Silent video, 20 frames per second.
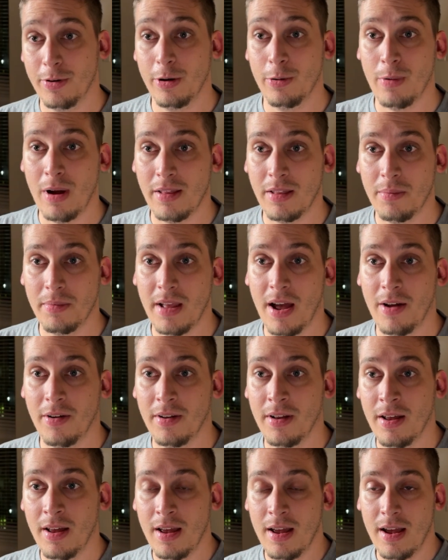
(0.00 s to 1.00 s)
to write them
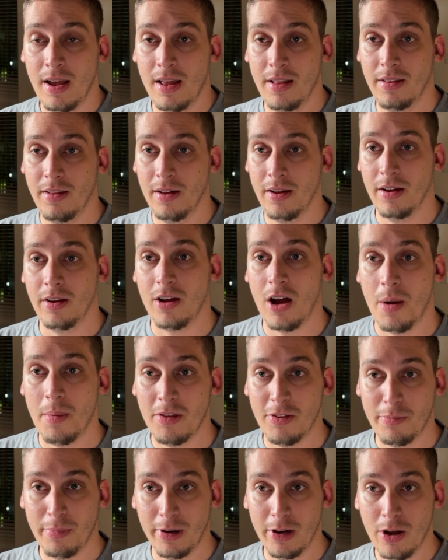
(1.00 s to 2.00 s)
down in the
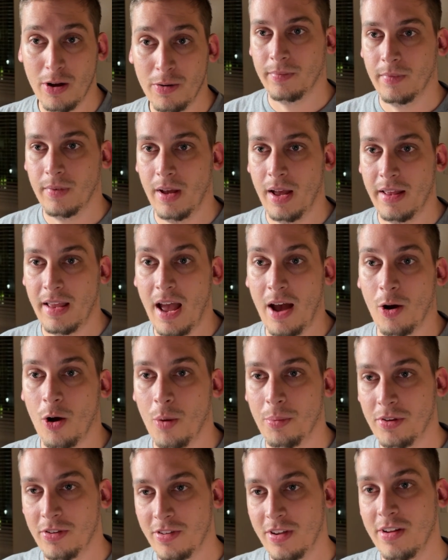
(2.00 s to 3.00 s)
comments below. And yeah,
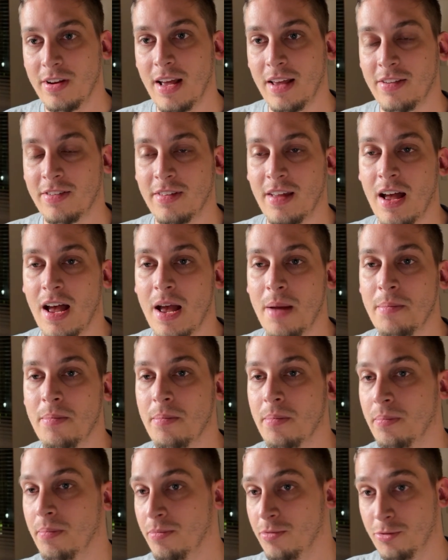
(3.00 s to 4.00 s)
hope to see you next
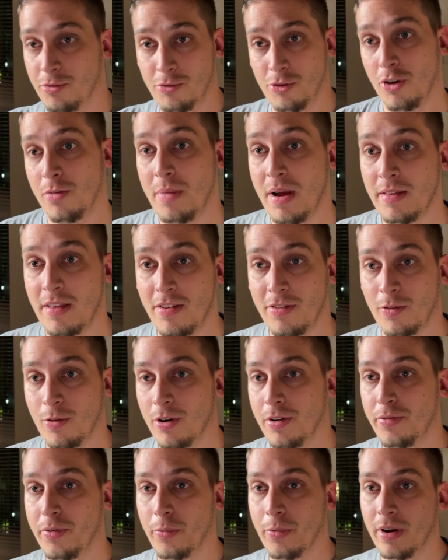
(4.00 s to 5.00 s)
time. Join my
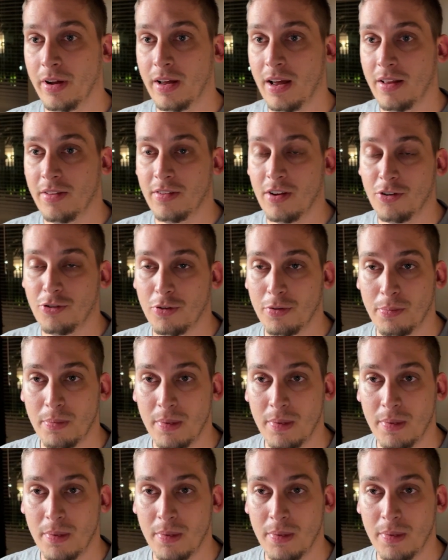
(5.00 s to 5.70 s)
Discord if you want to get in touch with